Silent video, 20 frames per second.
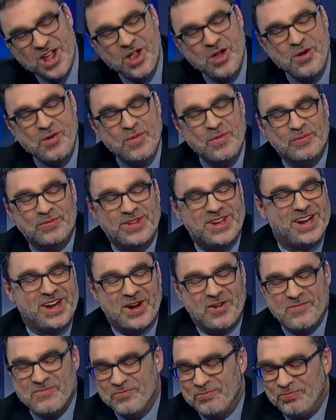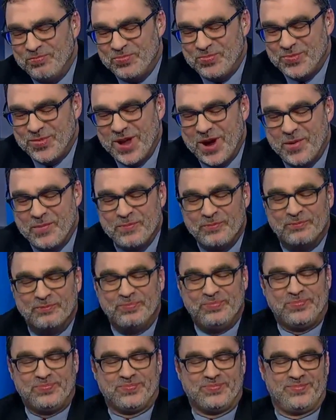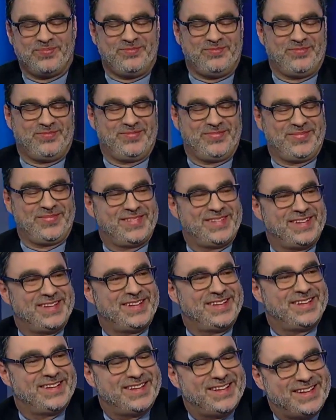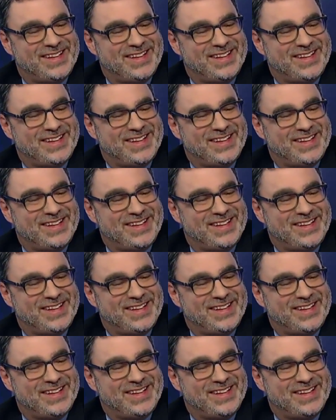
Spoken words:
giving you money, and it's our money. So just answer my question. How